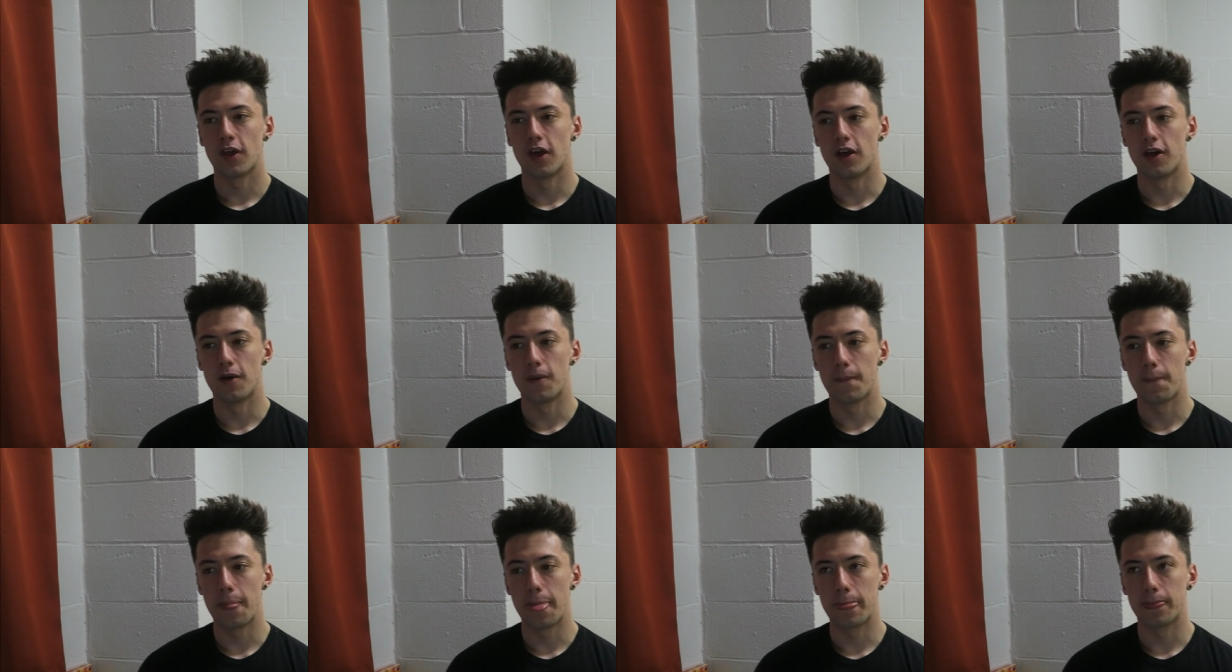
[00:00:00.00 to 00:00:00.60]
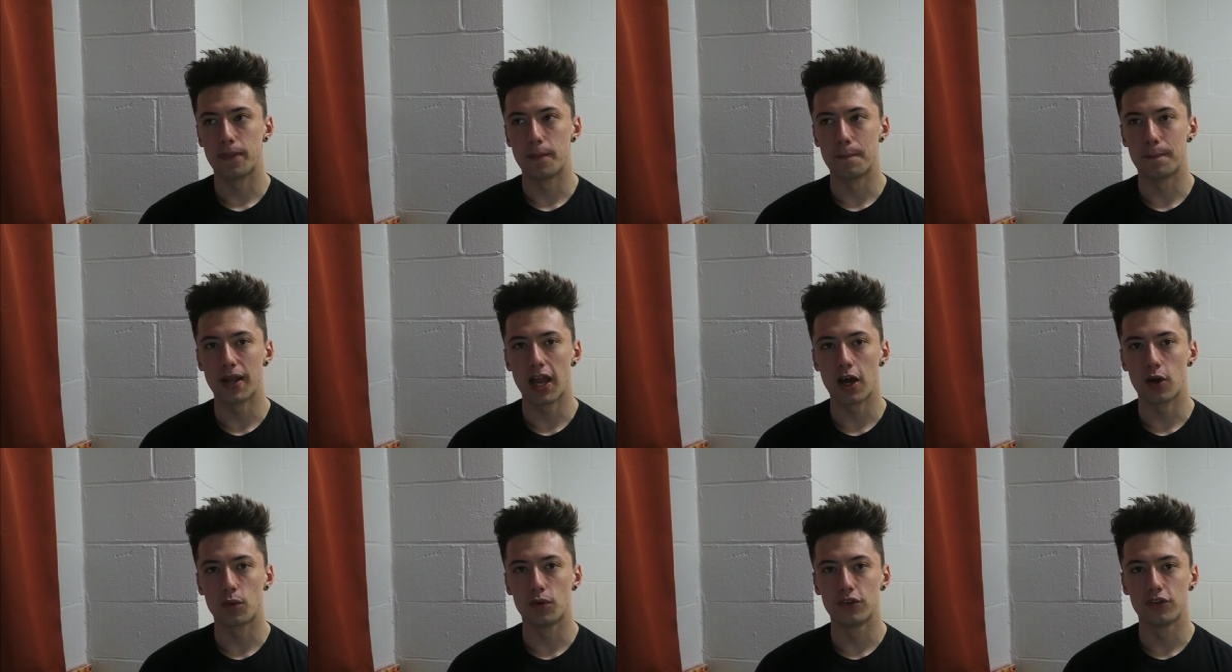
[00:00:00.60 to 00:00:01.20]
um, the
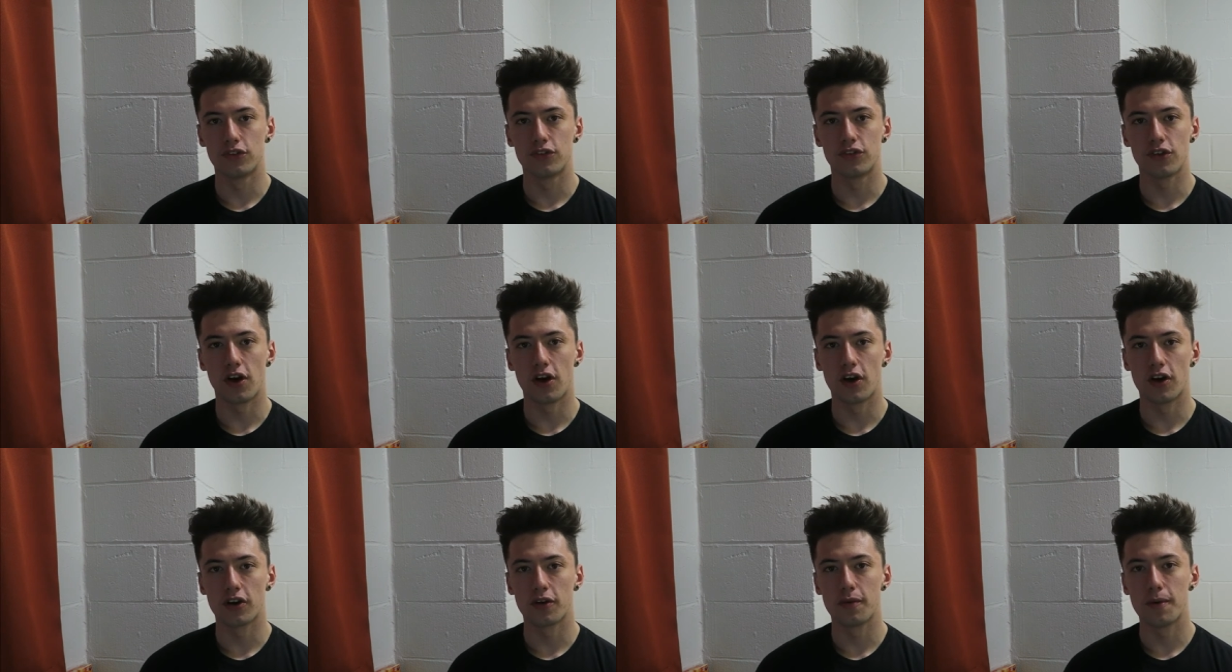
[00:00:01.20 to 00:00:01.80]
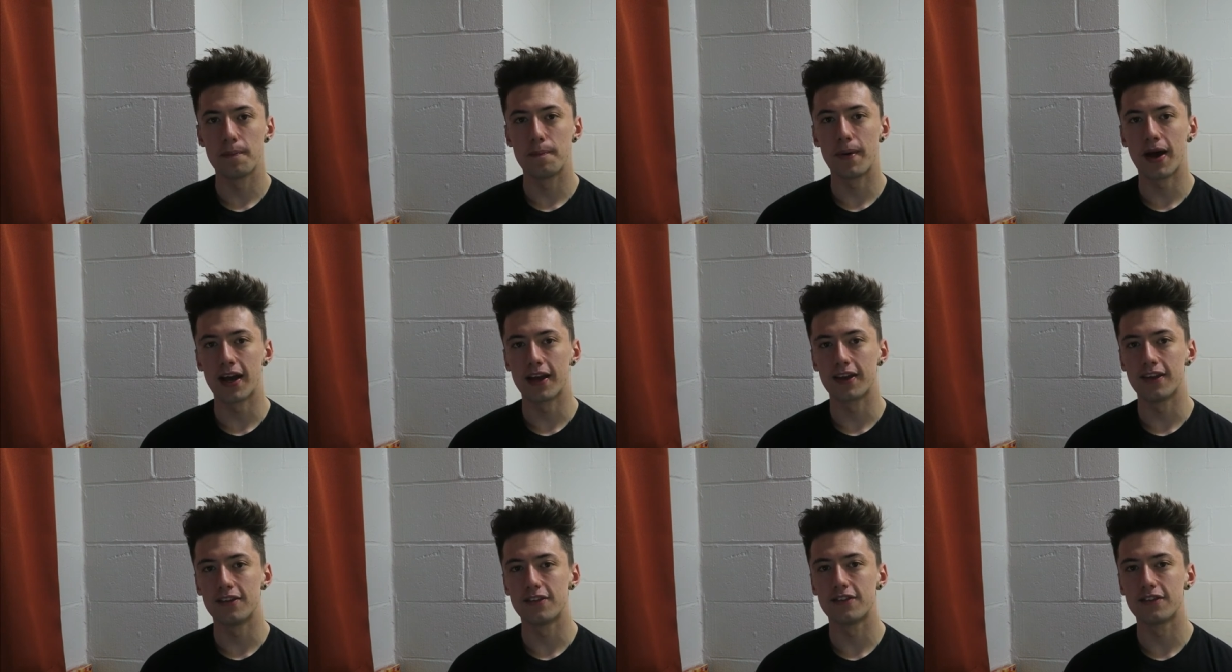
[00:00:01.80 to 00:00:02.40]
black ones are coming
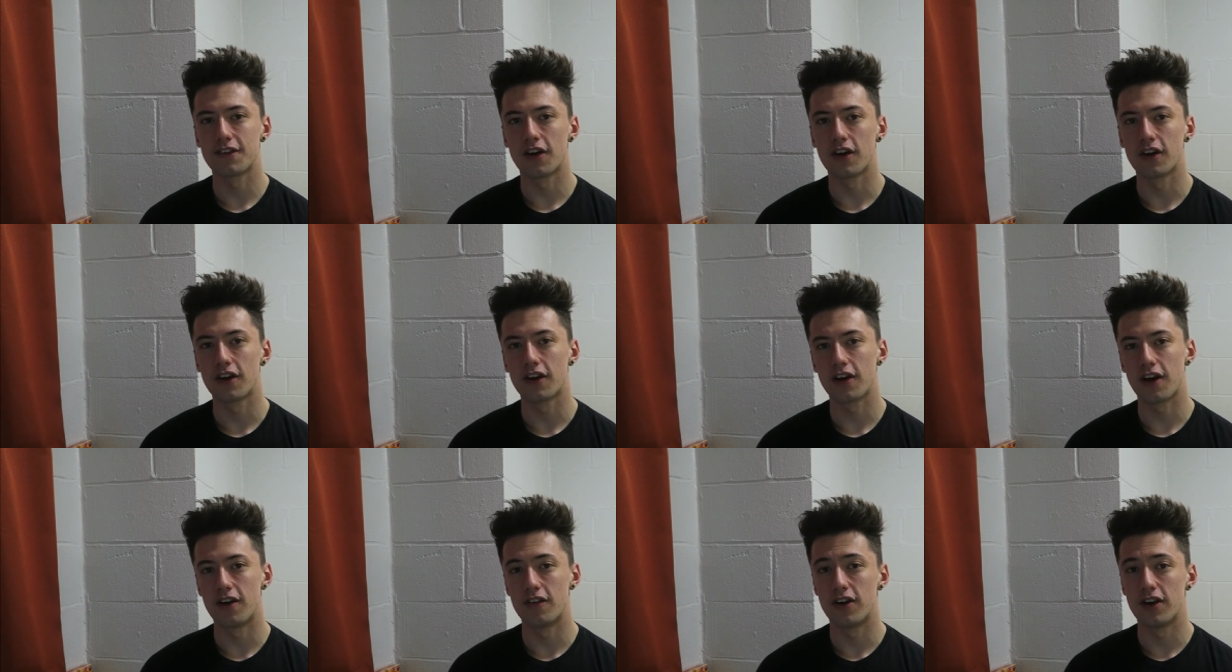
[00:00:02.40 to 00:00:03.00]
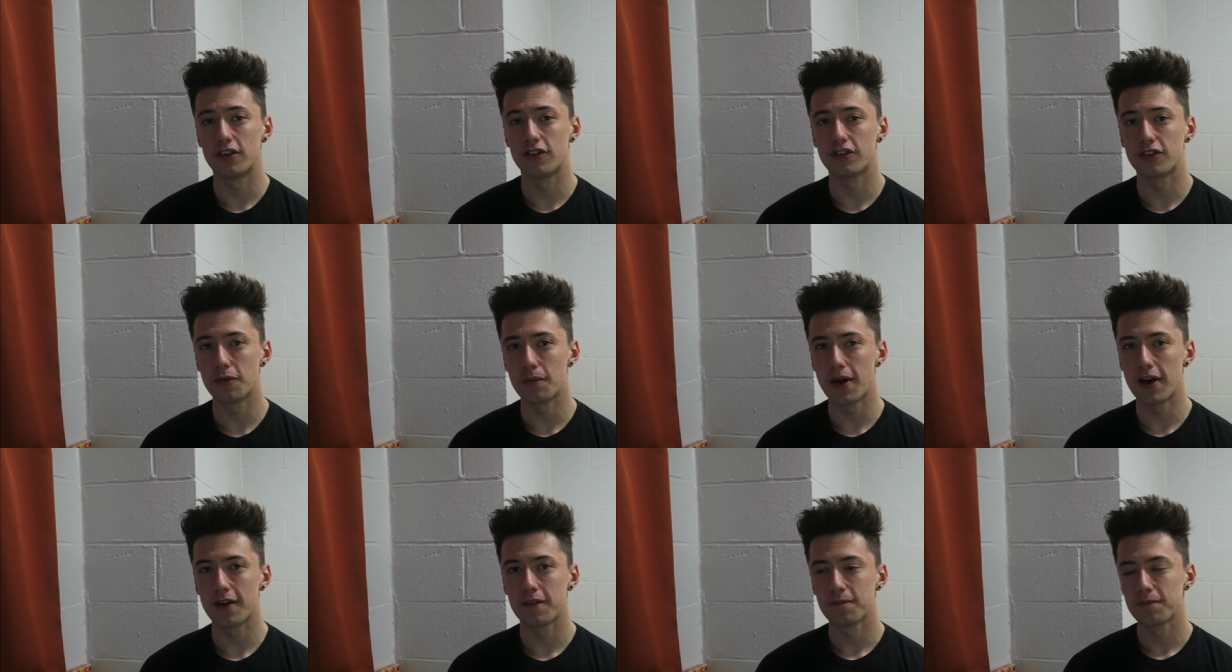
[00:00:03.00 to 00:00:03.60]
back in stock around
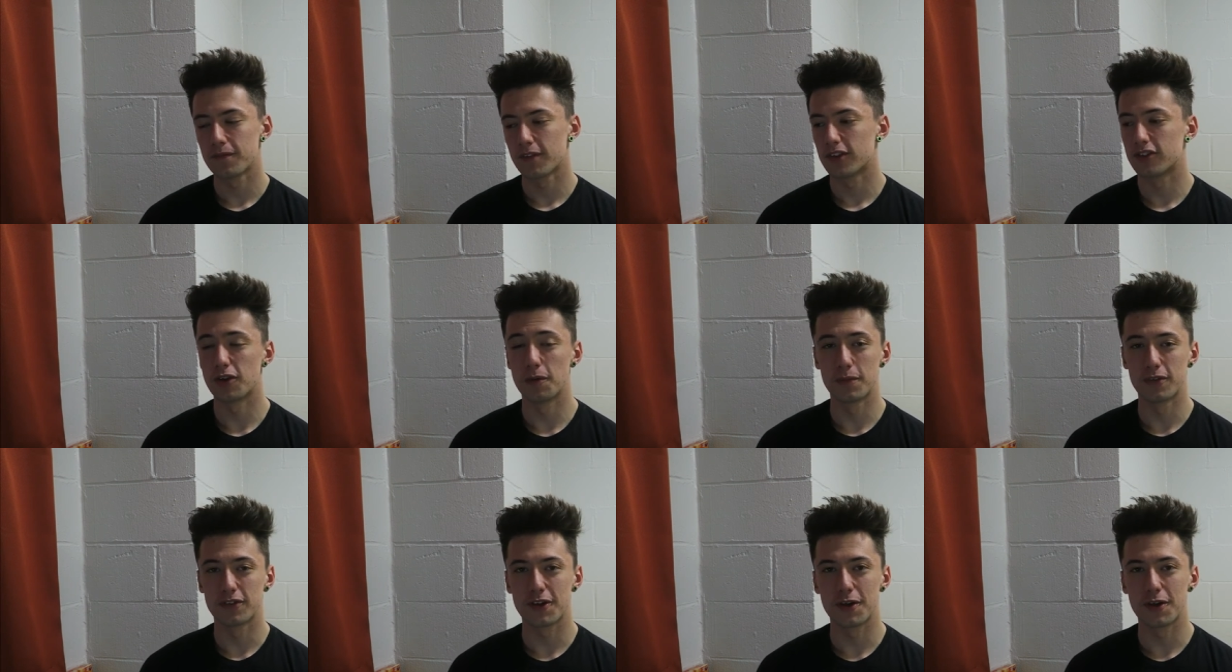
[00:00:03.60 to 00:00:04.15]
summer. Summer's